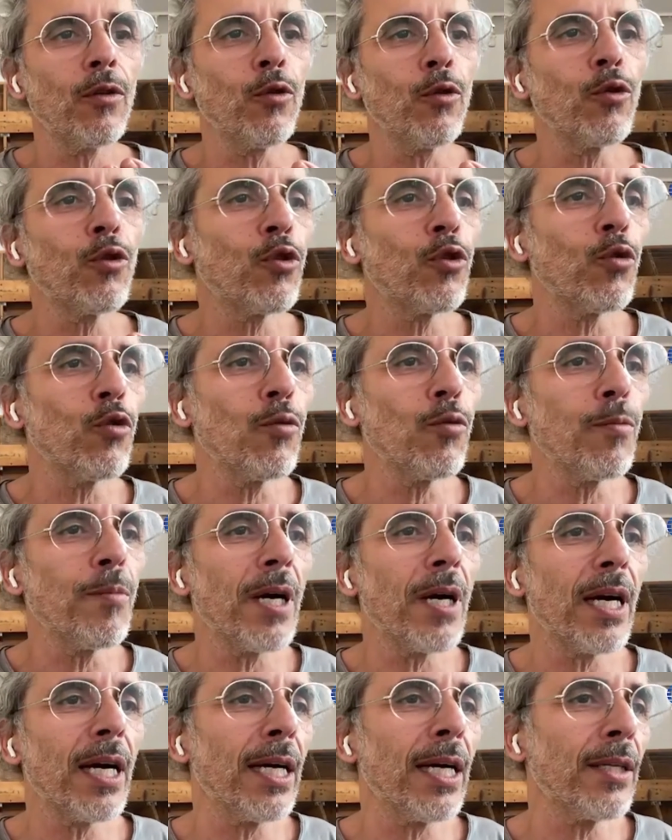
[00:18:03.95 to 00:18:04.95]
YouTube
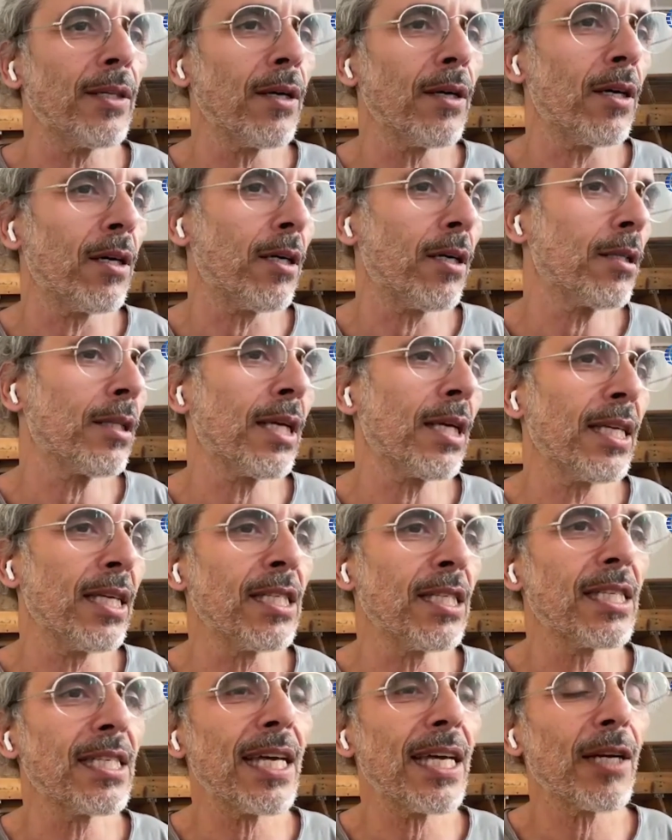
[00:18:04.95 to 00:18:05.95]
and on
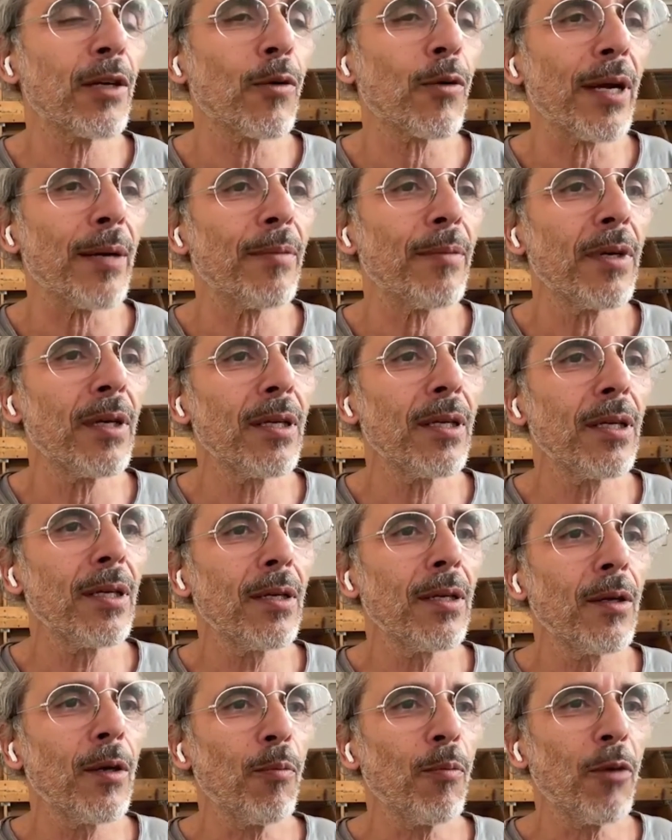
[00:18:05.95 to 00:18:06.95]
Instagram,
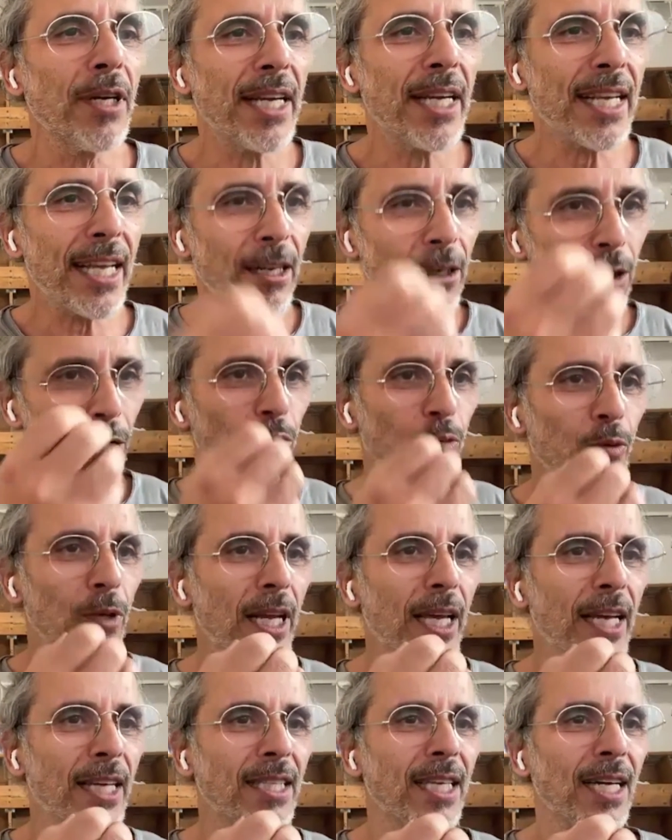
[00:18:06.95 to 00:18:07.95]
but they cannot
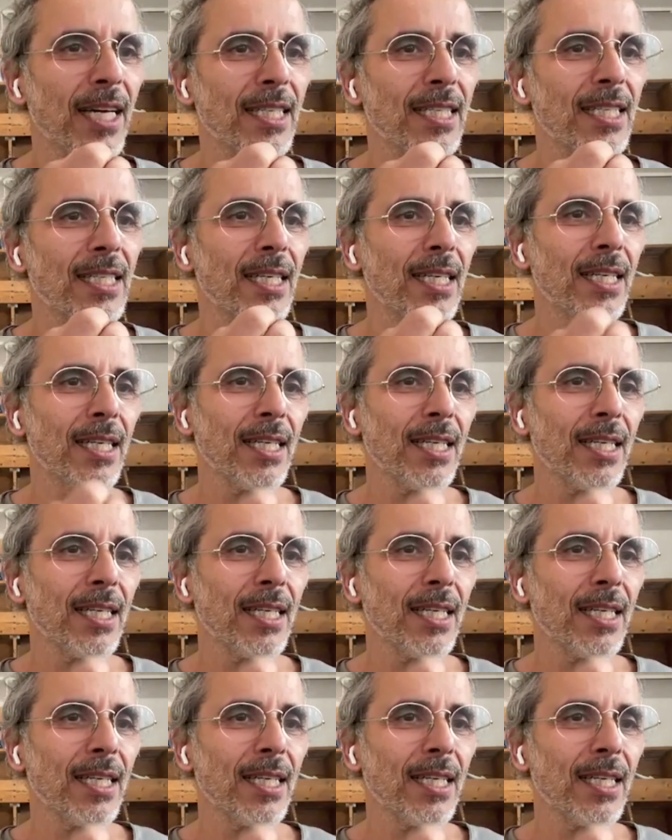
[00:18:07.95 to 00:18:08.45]
relate as,